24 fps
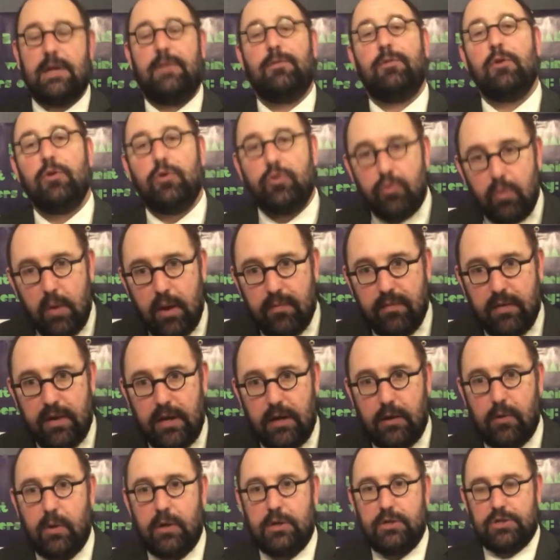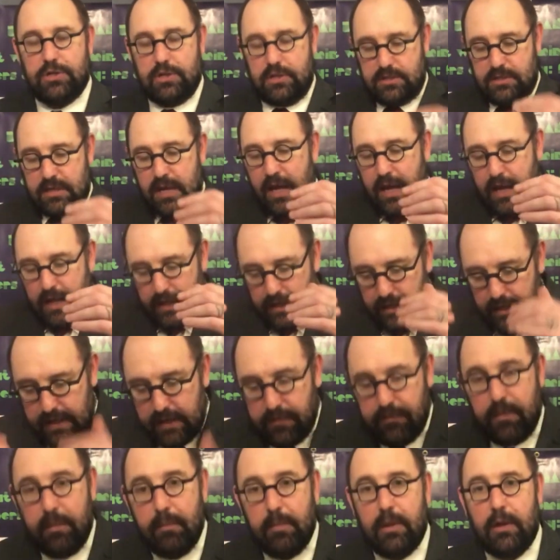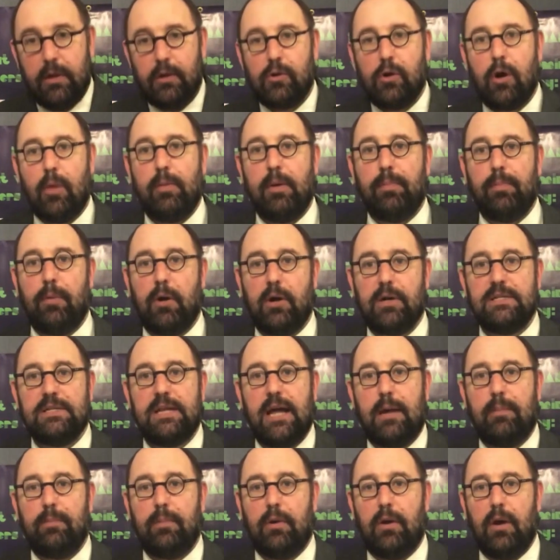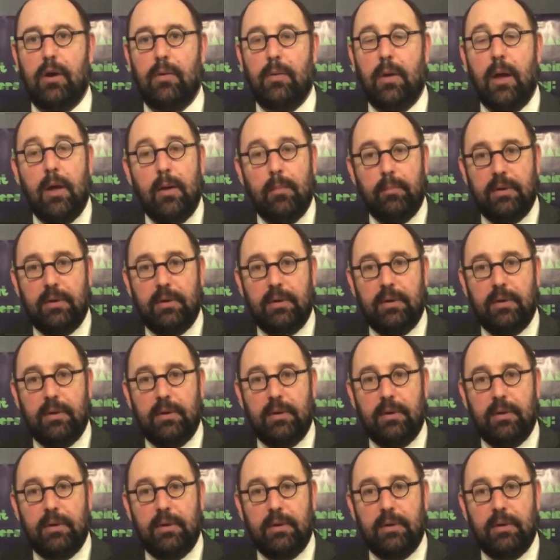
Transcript: If you do have any questions, leave them in the comment box down below.